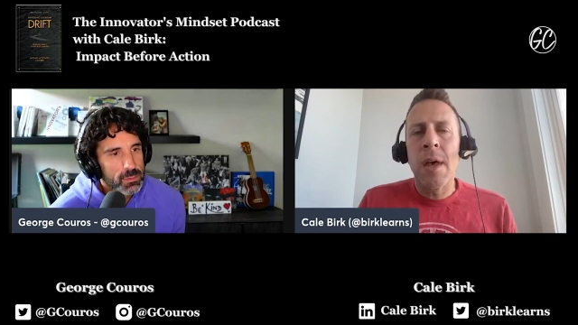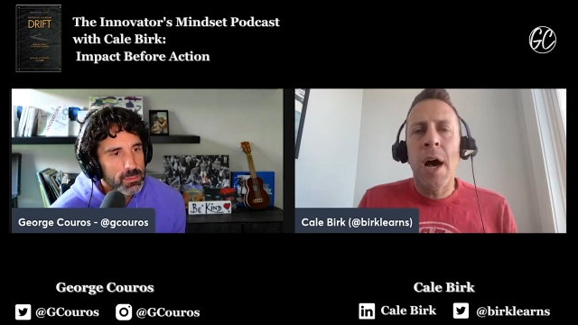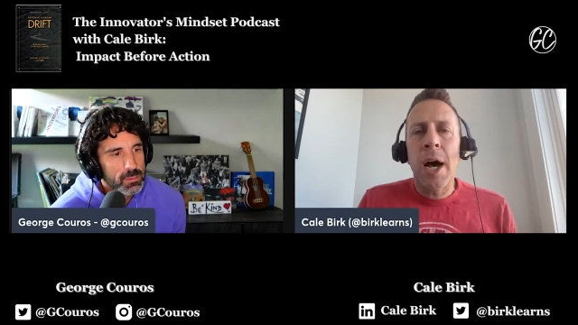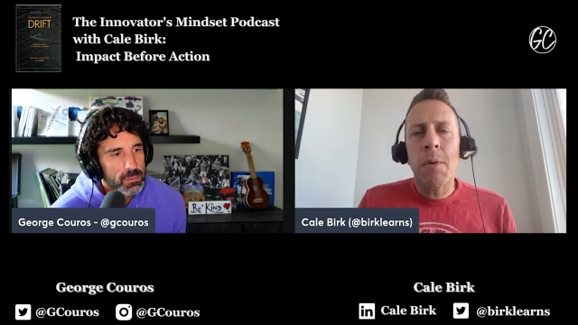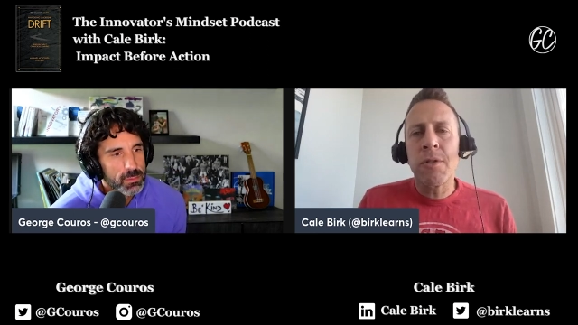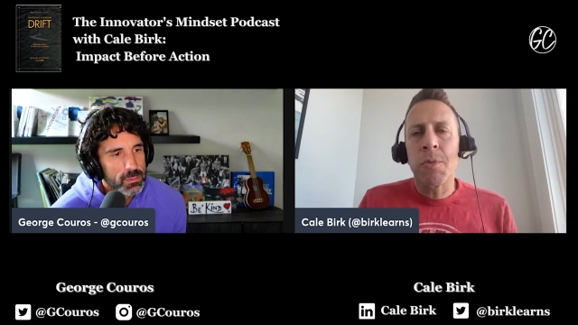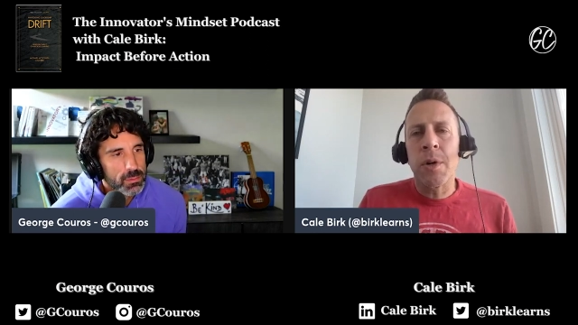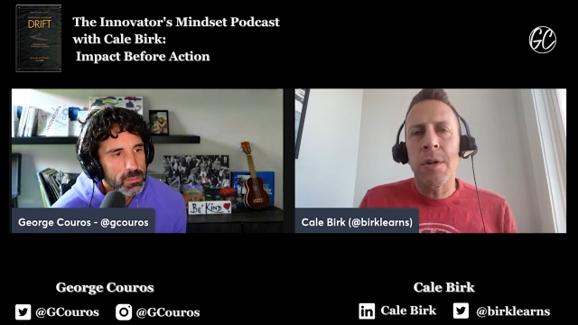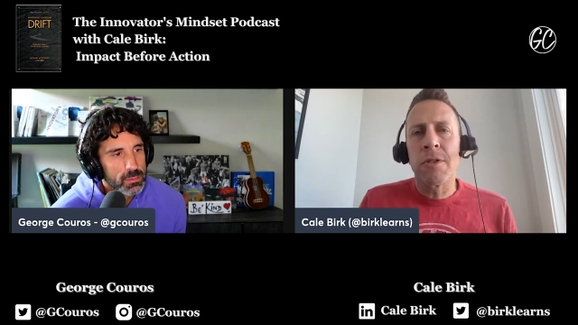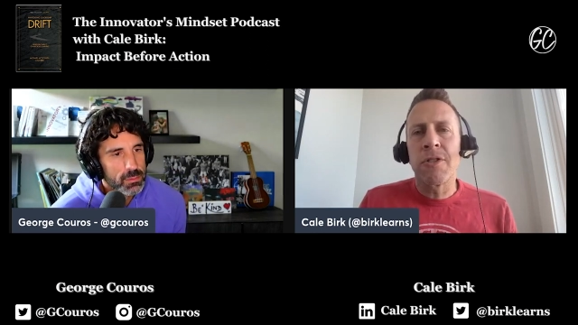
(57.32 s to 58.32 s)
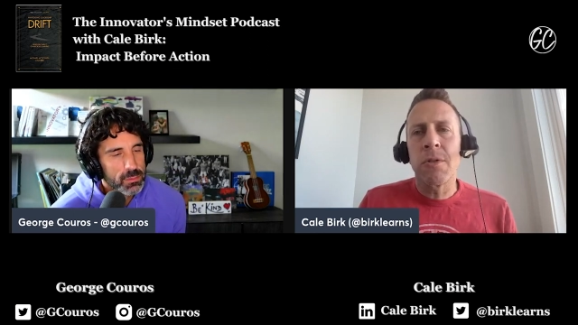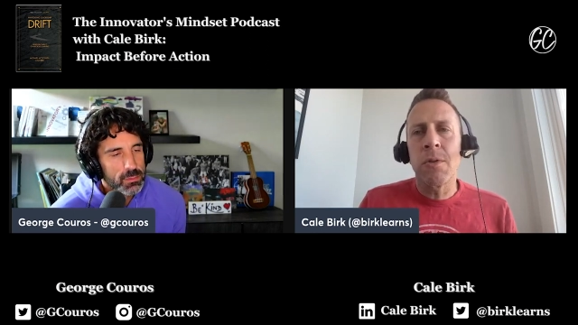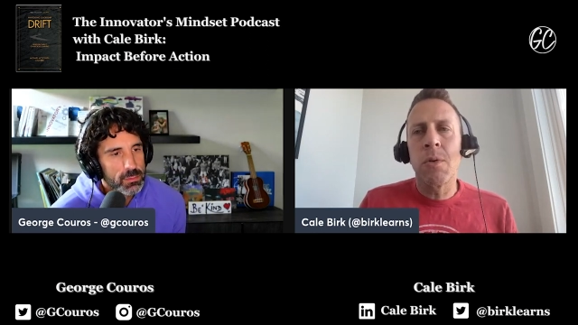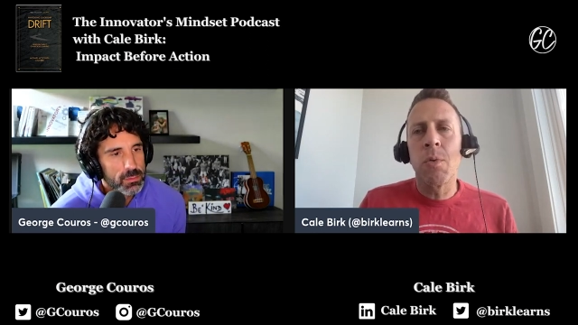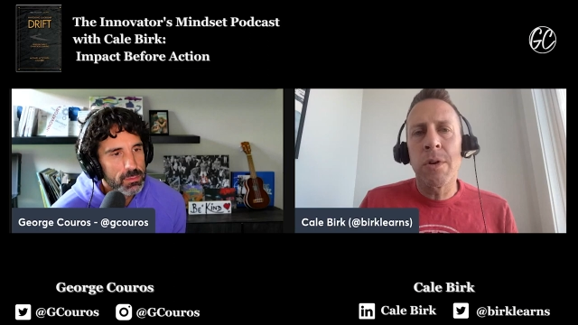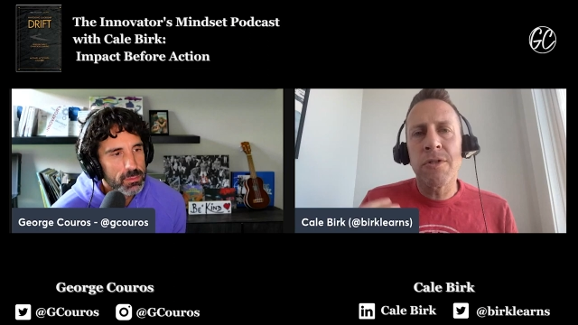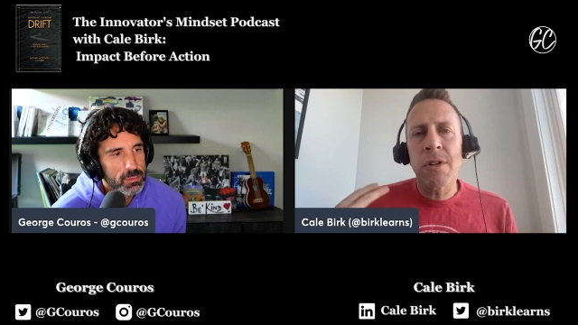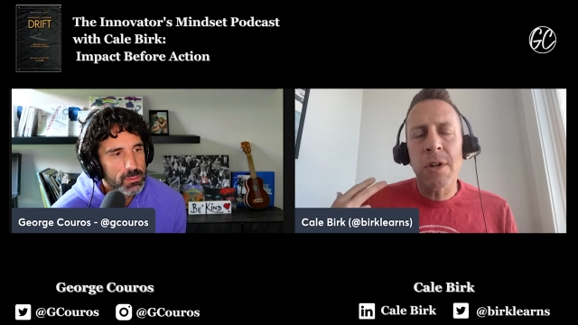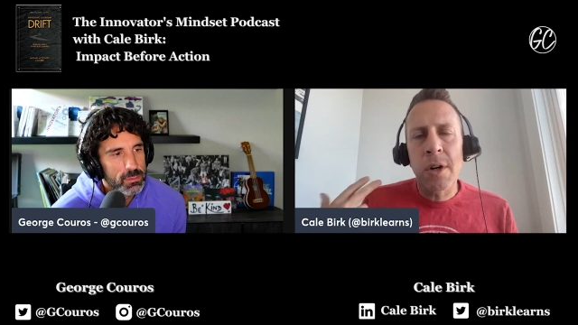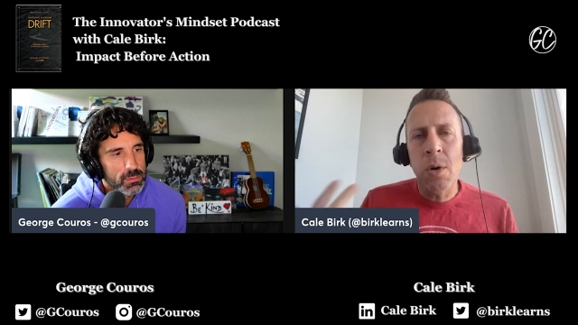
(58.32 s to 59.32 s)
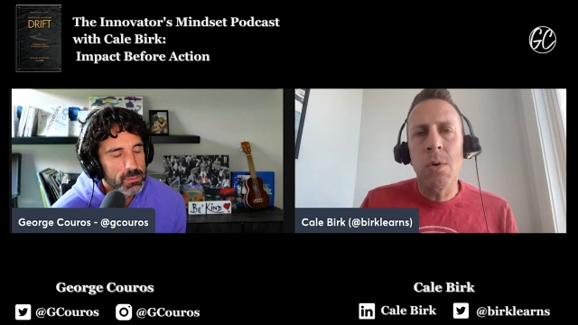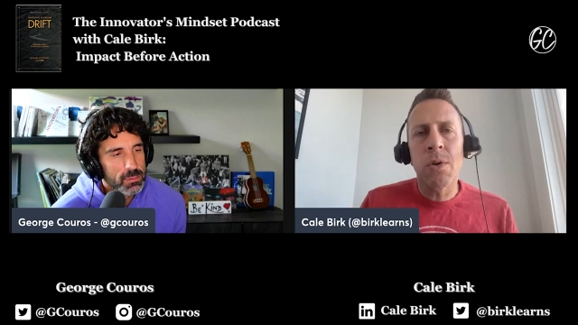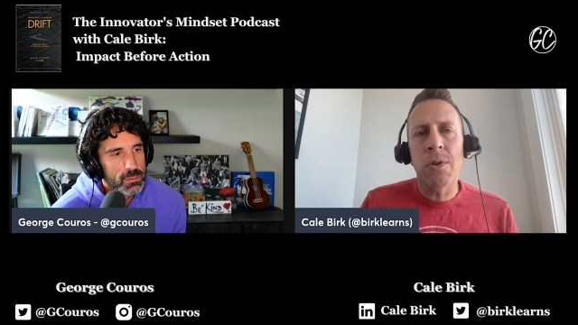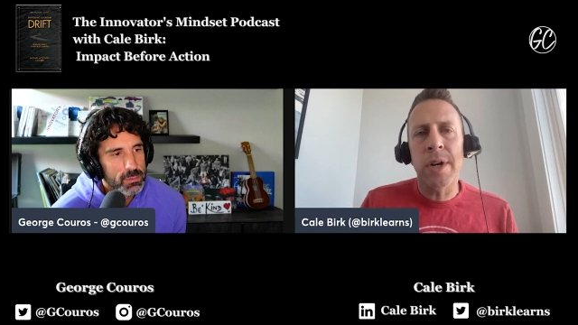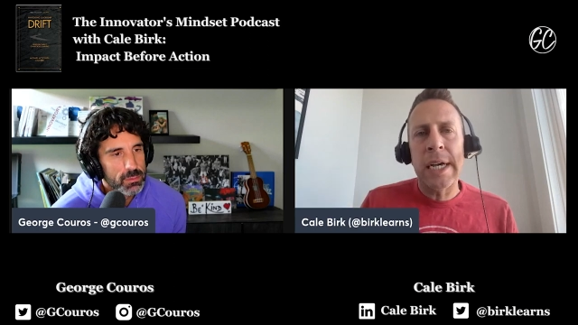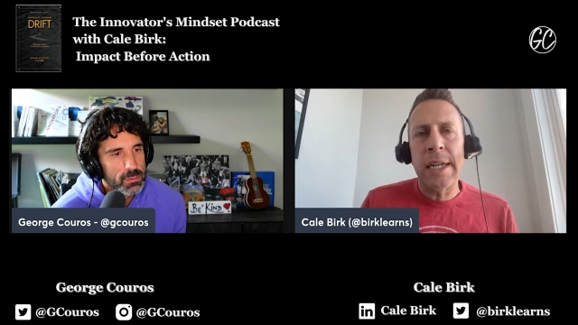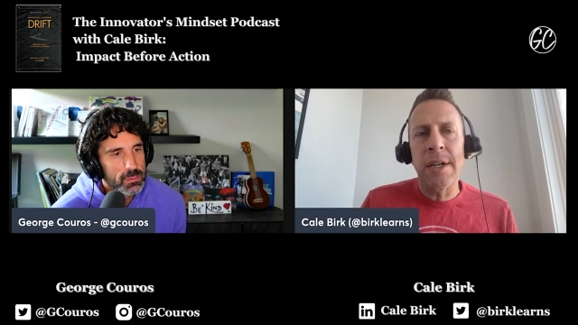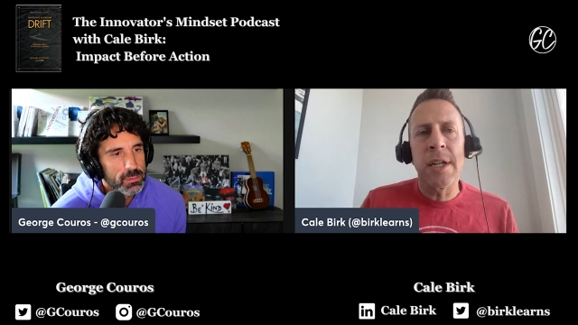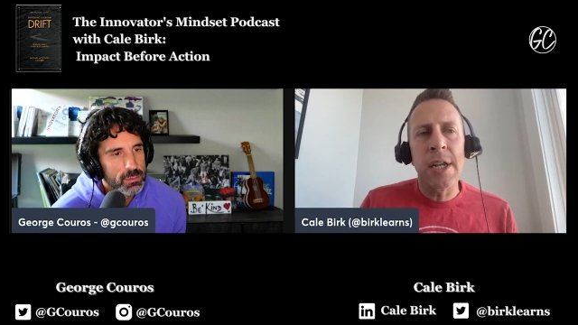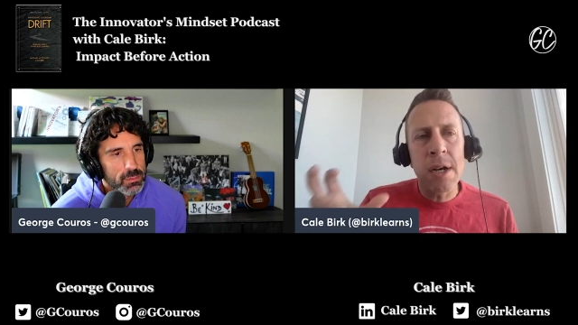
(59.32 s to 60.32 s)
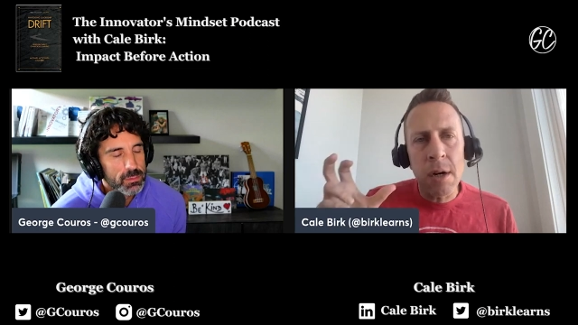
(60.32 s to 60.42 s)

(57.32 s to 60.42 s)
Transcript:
Speaker 1: i always wonder so what is our co-created